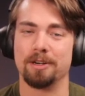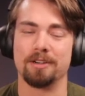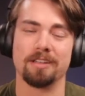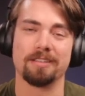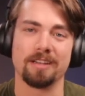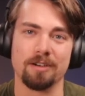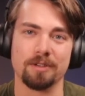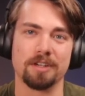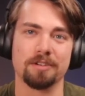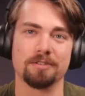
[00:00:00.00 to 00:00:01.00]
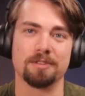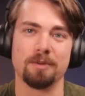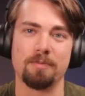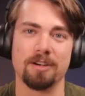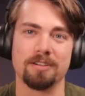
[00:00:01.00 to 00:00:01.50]
about anything, I would go to
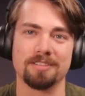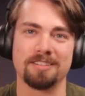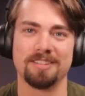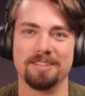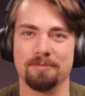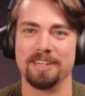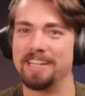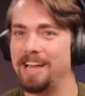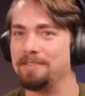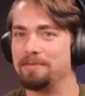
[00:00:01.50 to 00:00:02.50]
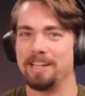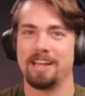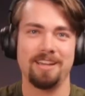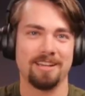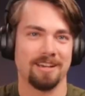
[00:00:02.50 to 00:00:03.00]
my parents, my dad, and be like,
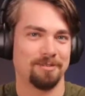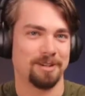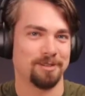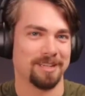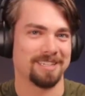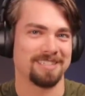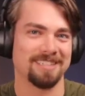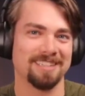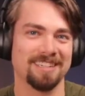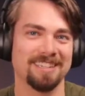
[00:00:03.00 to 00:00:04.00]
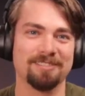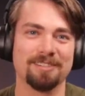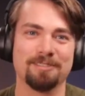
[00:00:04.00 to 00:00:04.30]
hey, how do I do this? And then he